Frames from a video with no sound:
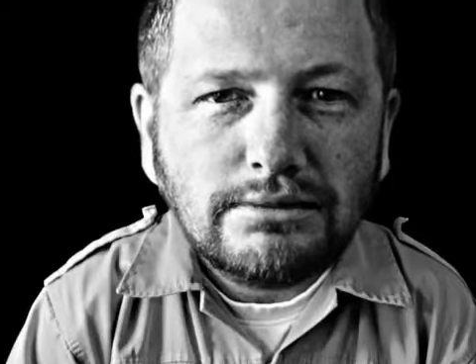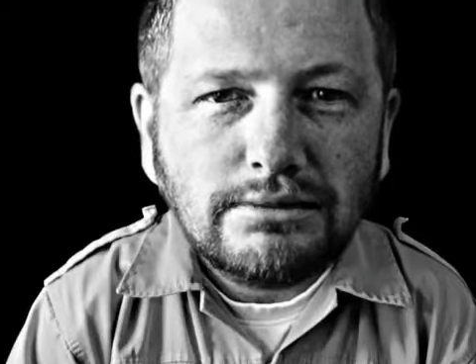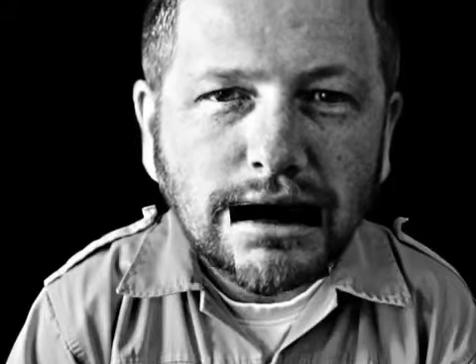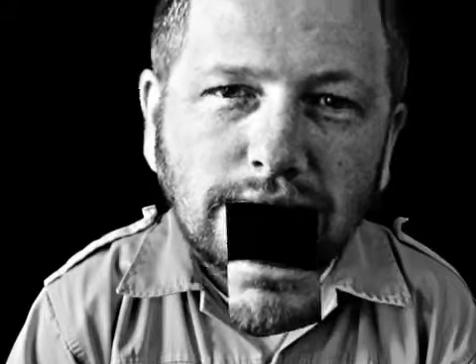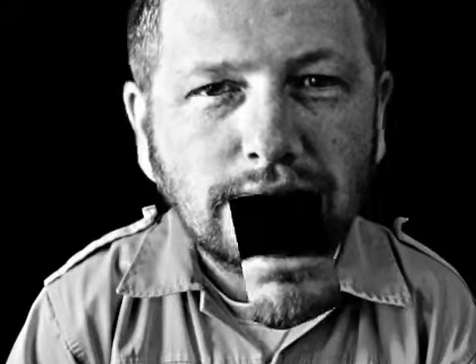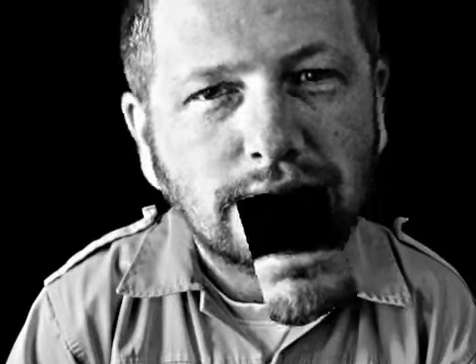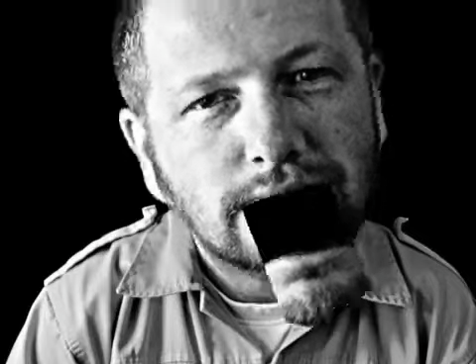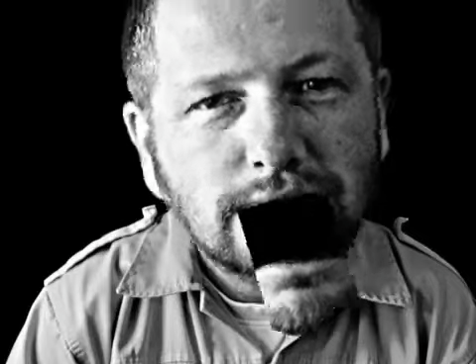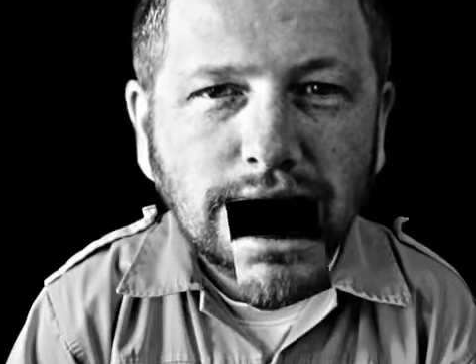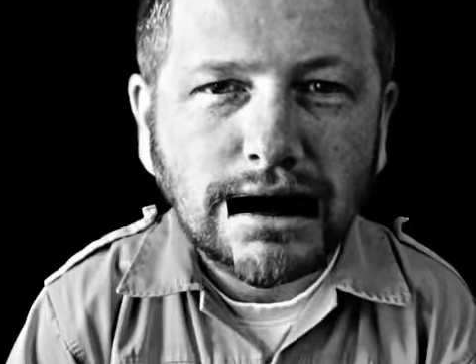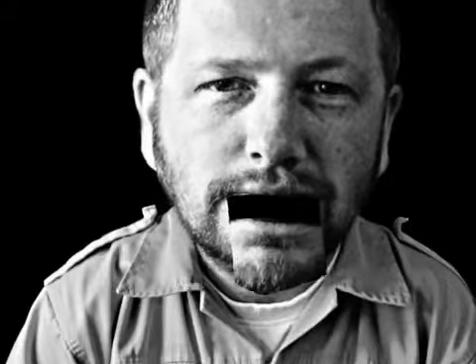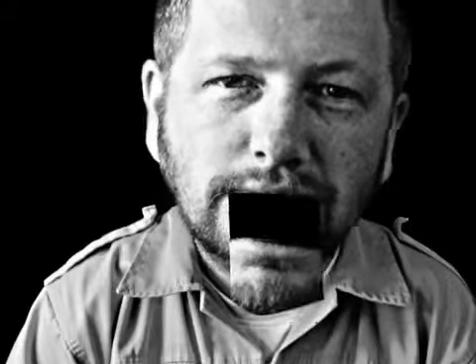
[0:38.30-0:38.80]

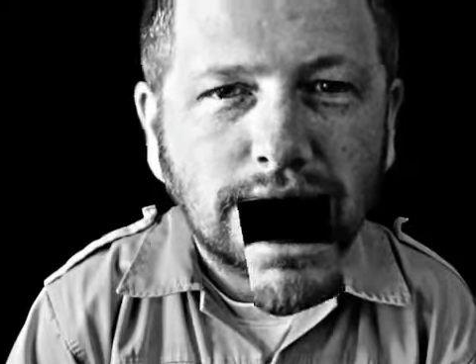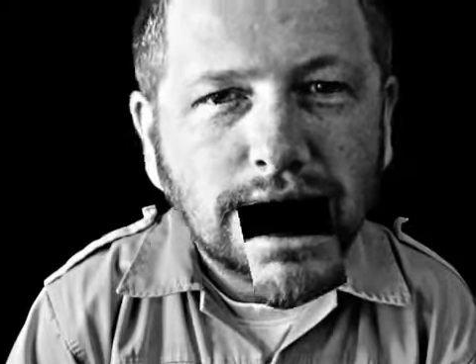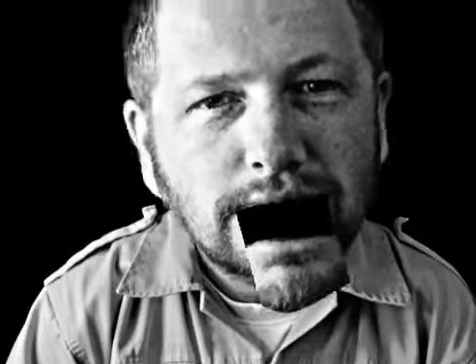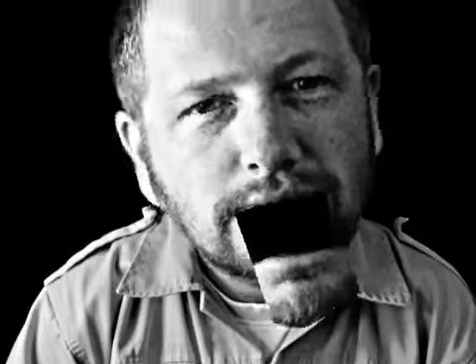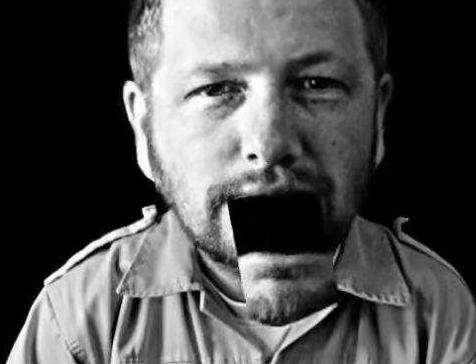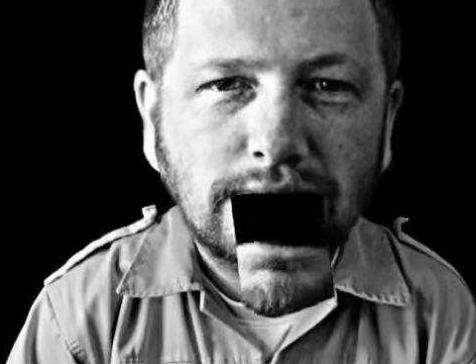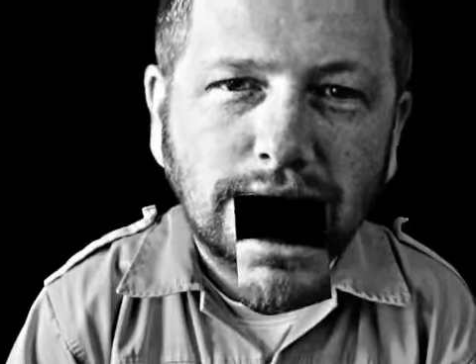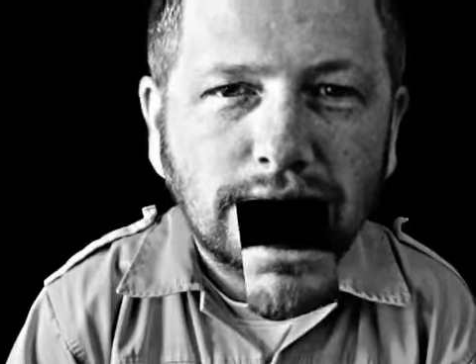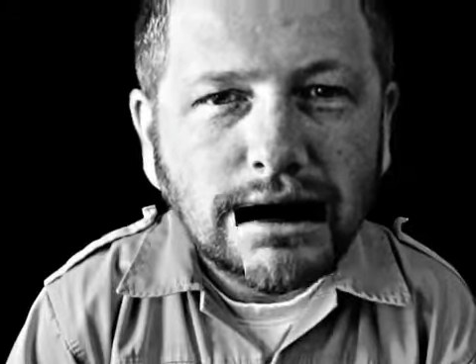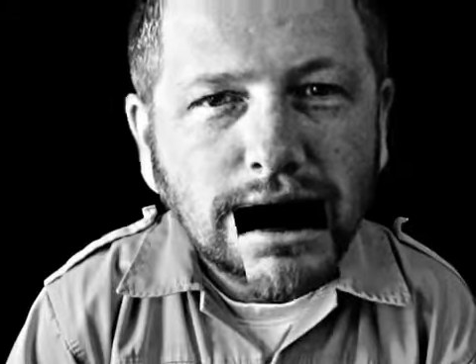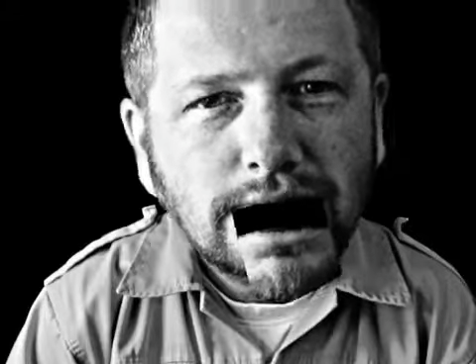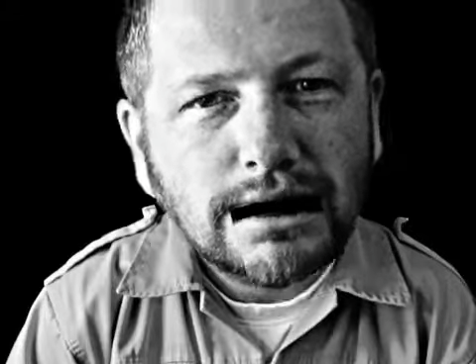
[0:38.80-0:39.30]
All that
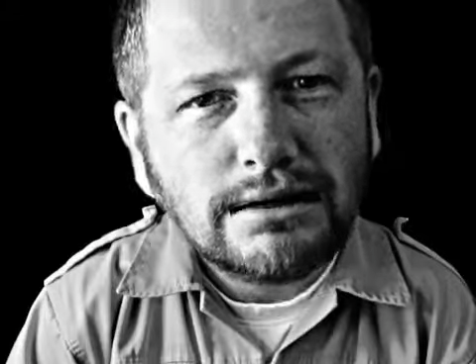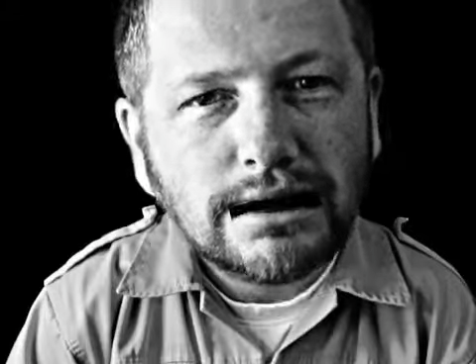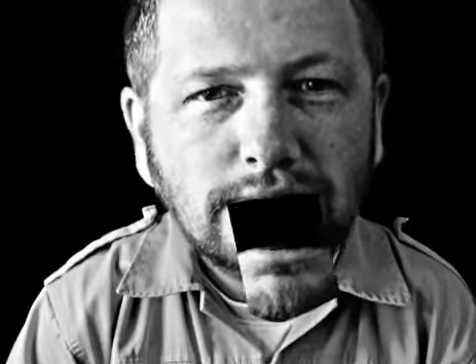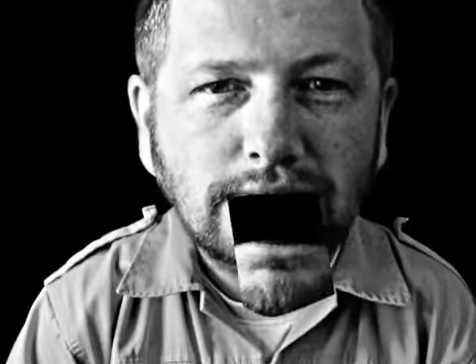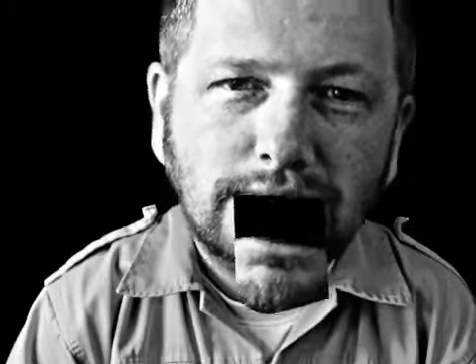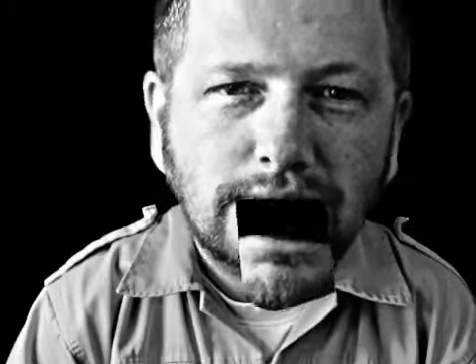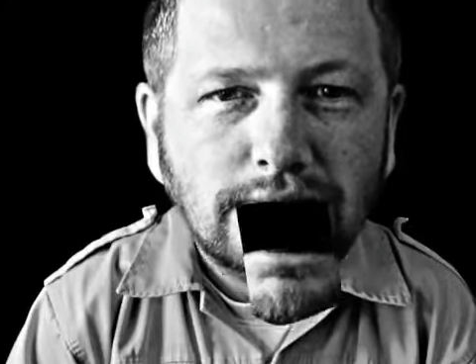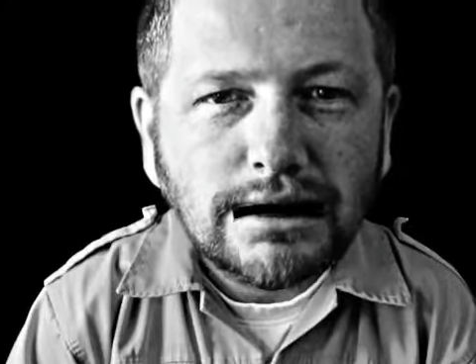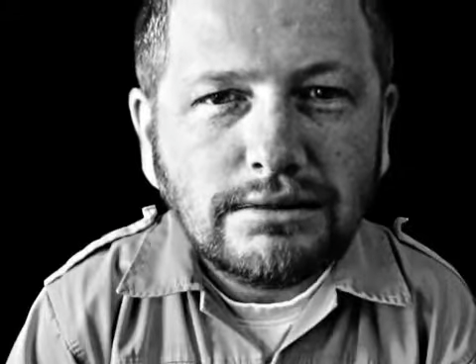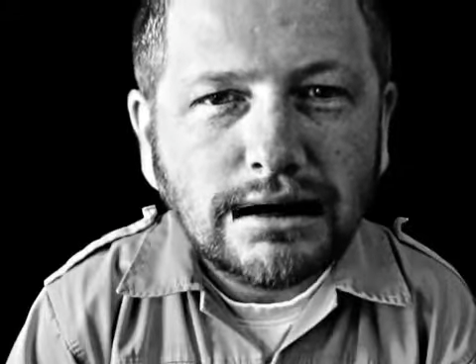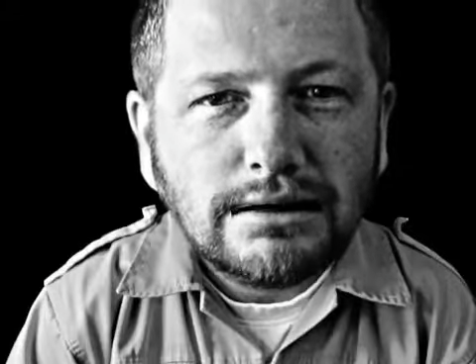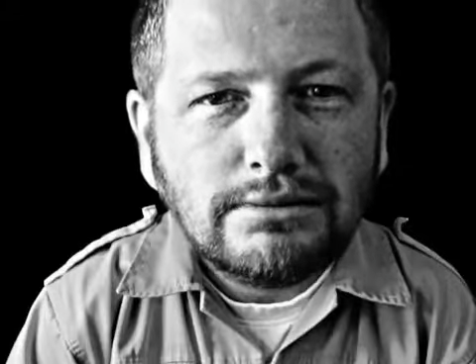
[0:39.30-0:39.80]
remains is for
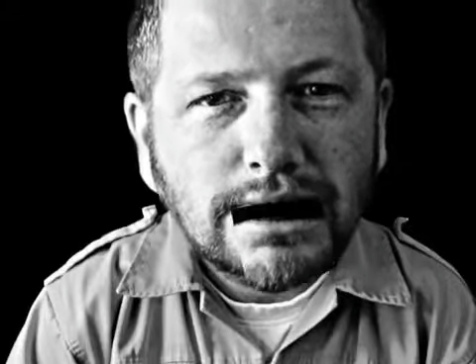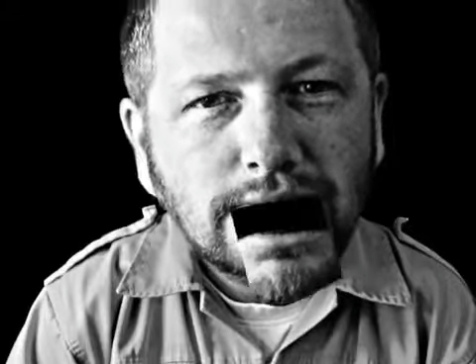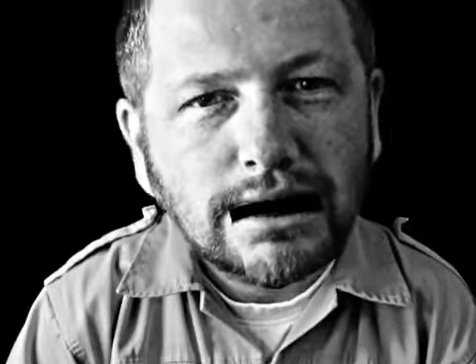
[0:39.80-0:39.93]
me to